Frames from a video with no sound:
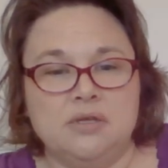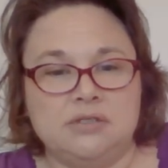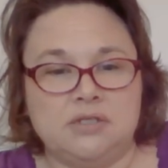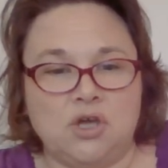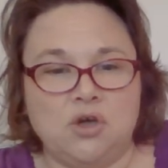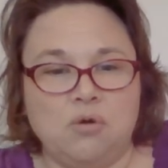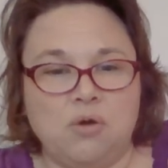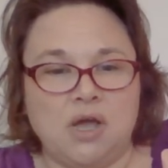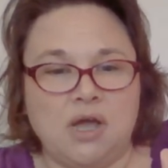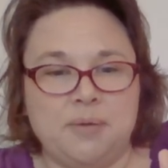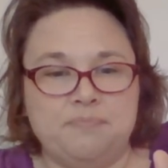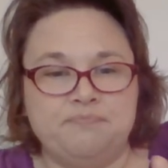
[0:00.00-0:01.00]
So
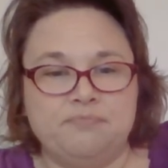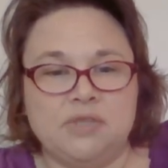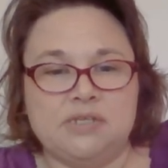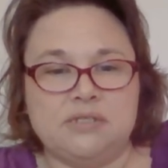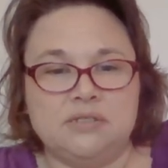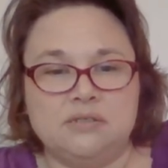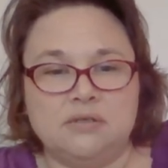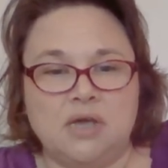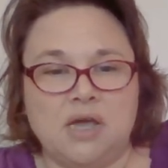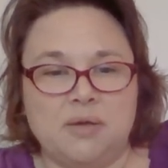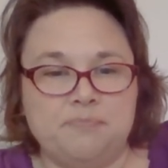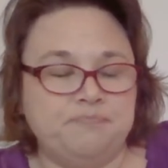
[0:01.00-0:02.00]
um, this is
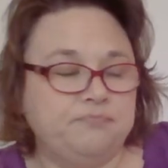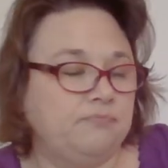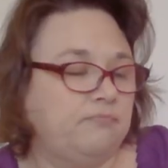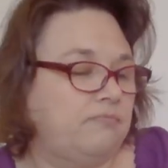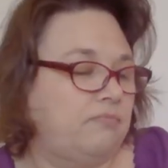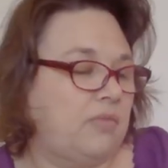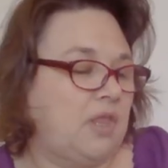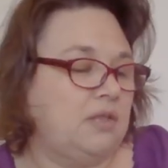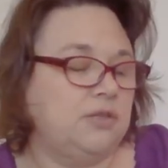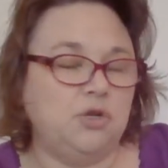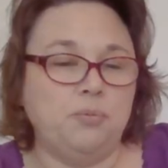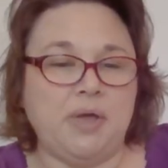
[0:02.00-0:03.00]
um,
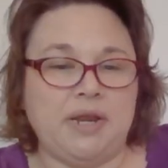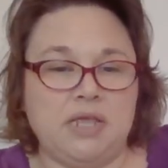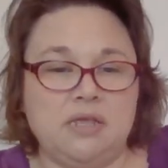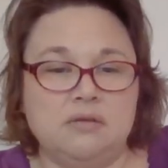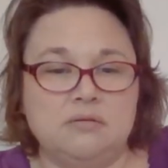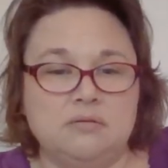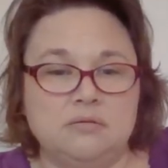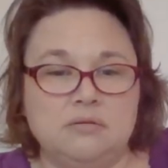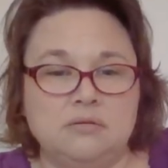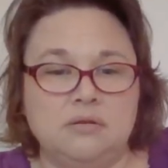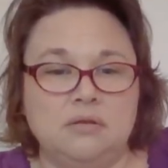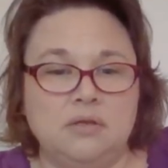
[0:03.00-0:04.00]
Little Bunny
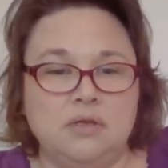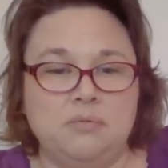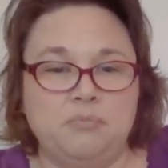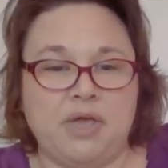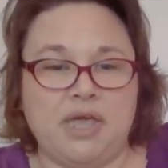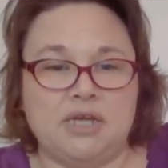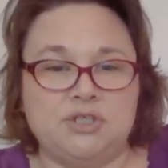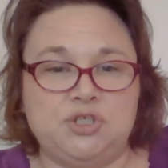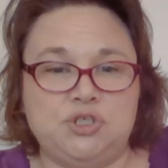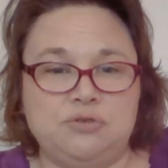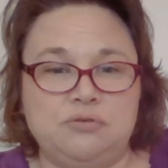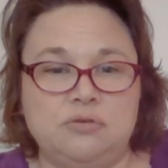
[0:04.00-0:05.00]
by
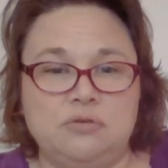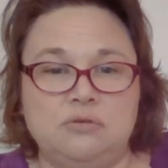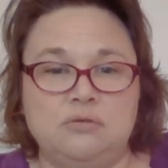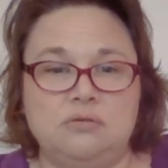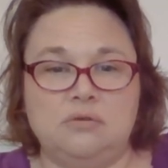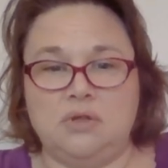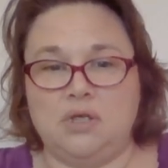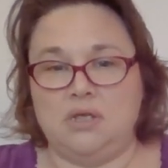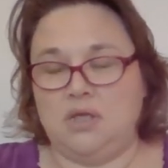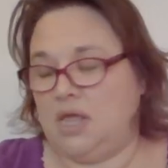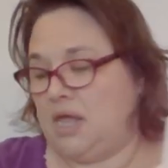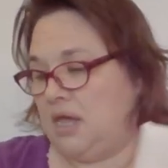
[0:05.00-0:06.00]
XJu,
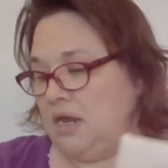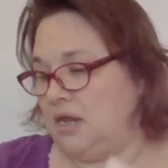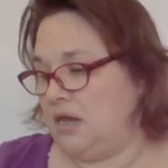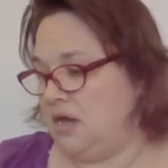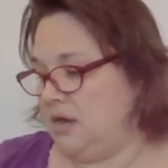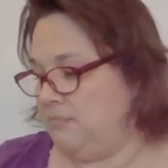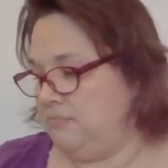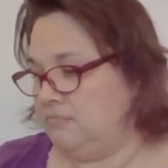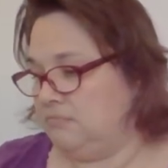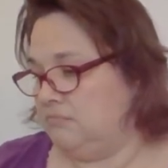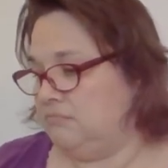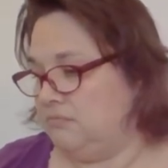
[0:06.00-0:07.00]
and
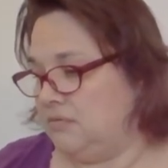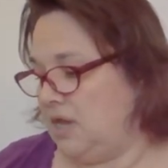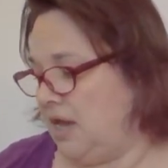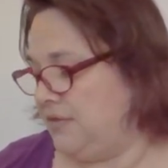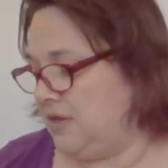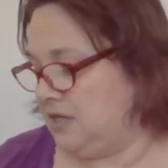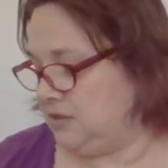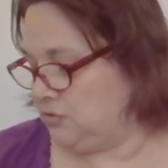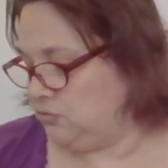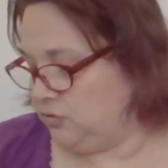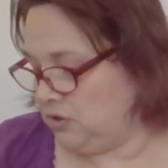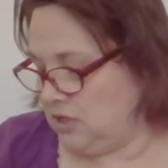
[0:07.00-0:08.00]
um, I think it's
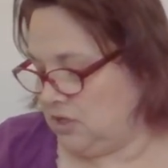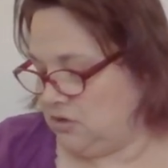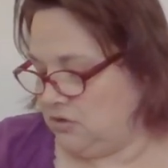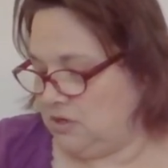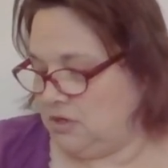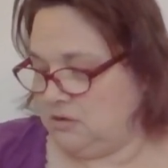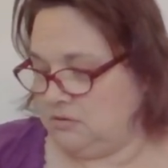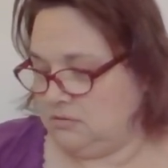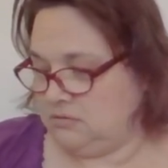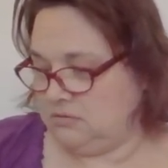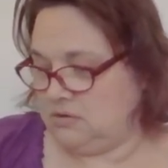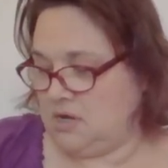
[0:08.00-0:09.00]
a really good
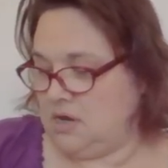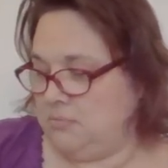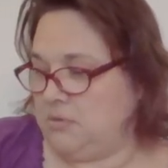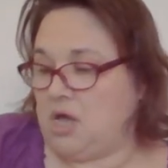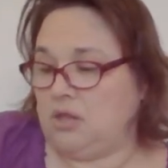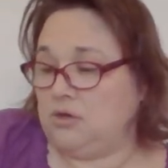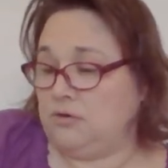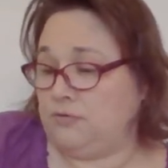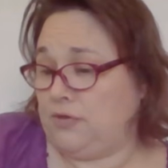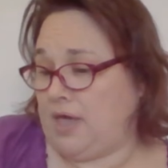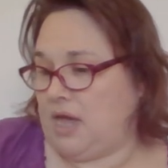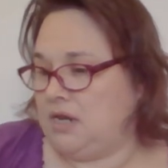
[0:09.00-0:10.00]
um, color
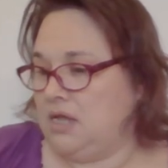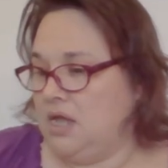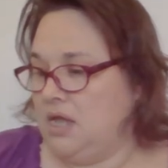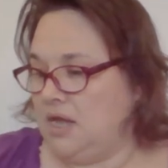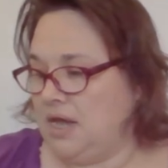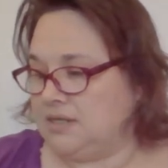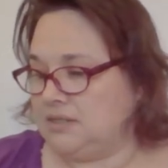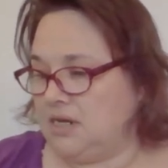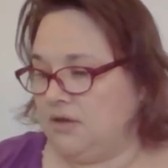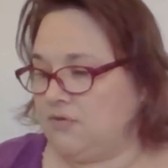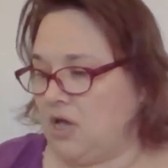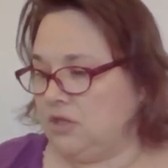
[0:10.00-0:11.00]
for that. It has
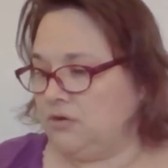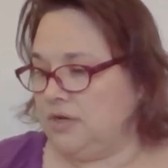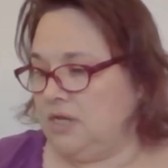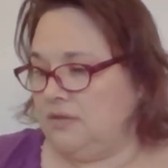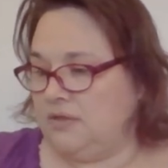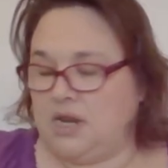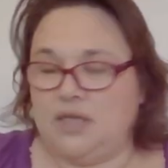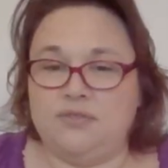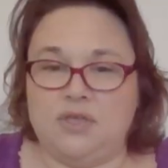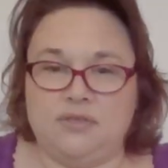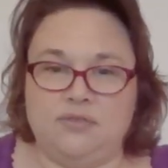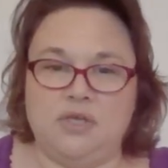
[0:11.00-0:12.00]
enough color in it that I
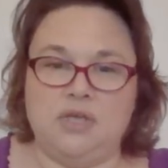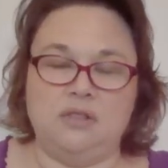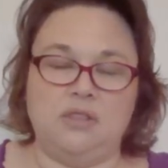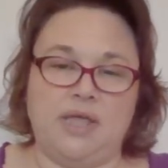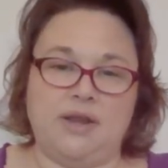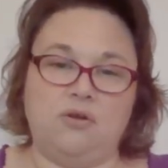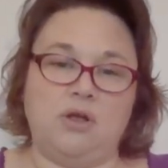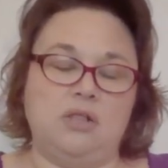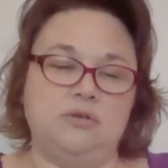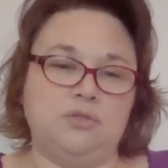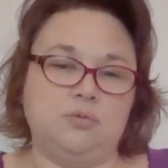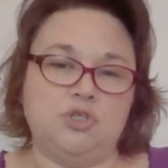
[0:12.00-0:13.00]
think the lighter
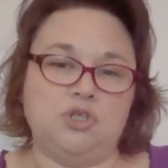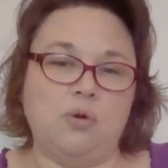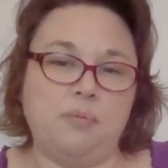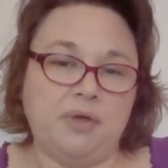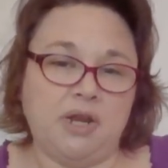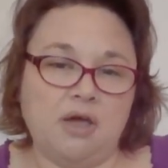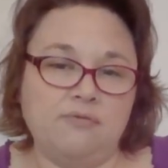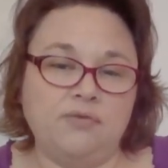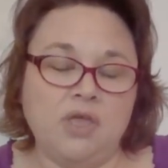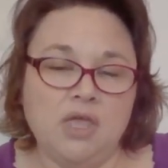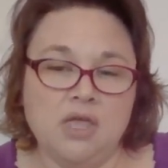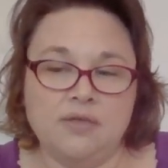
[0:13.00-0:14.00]
colors will show up enough.
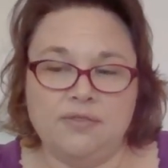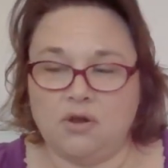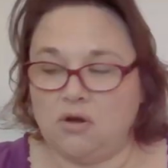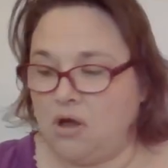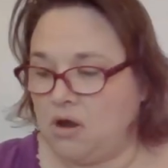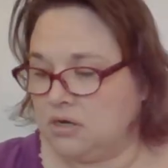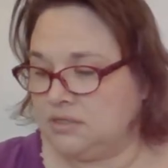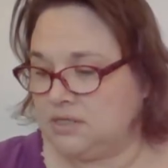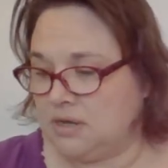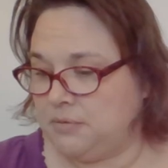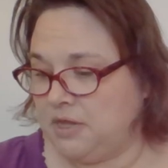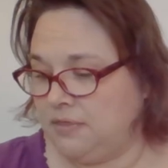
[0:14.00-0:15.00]
There are
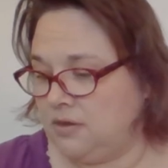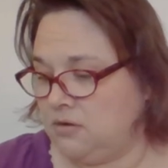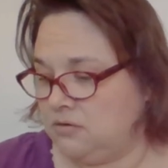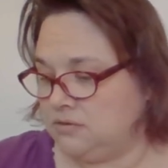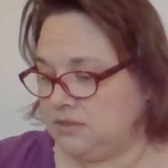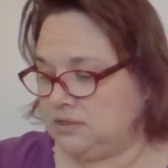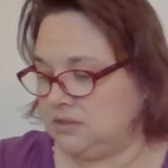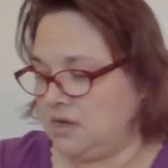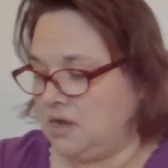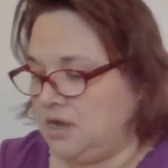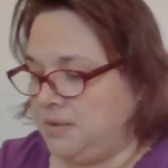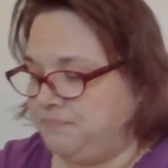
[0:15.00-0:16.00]
some in those,
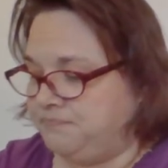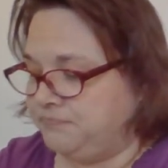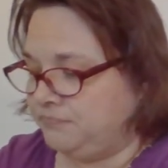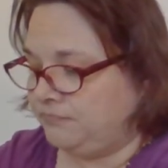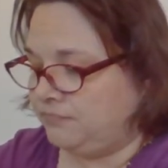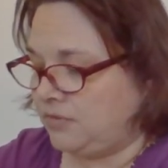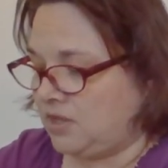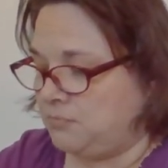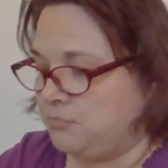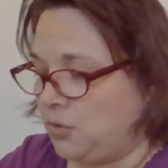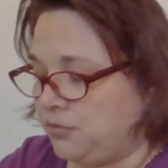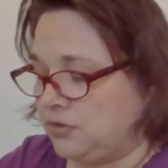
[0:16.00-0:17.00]
um,
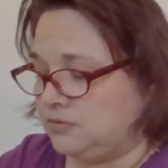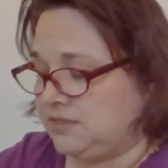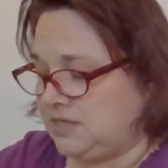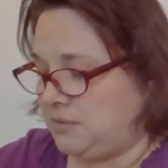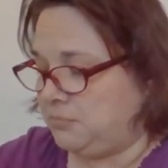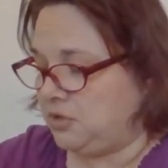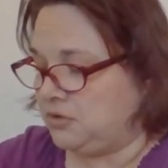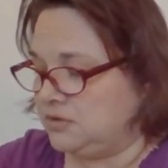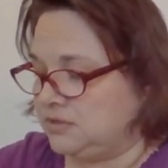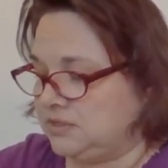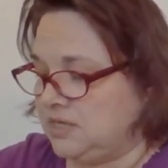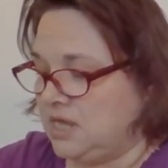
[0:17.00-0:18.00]
both those
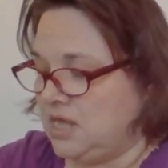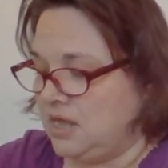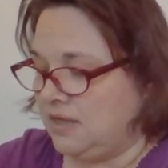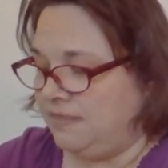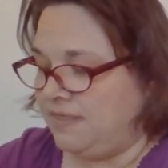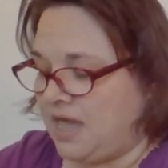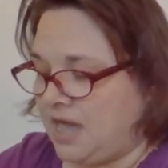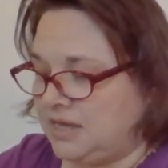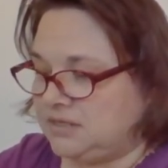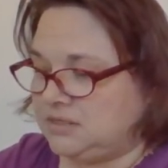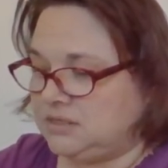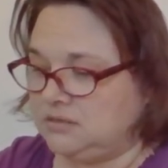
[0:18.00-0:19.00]
samplers
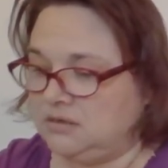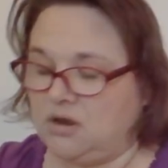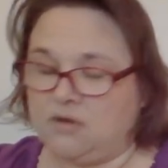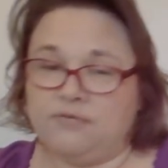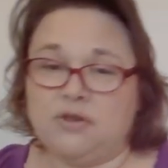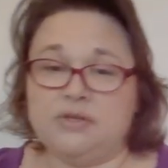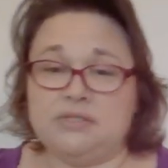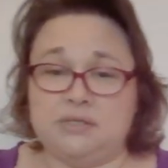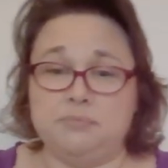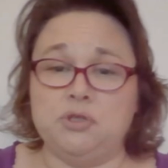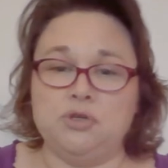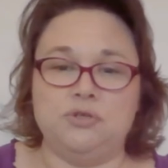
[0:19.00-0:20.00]
that are very
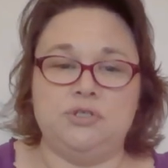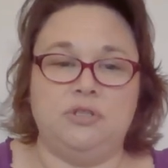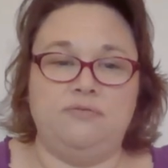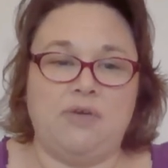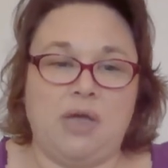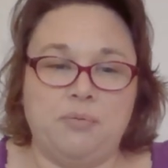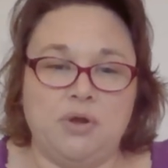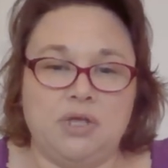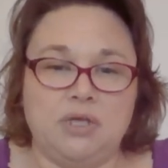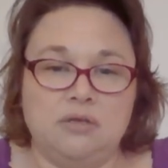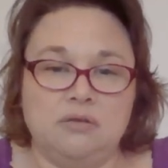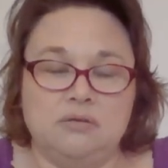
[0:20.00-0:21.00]
similar to the fabric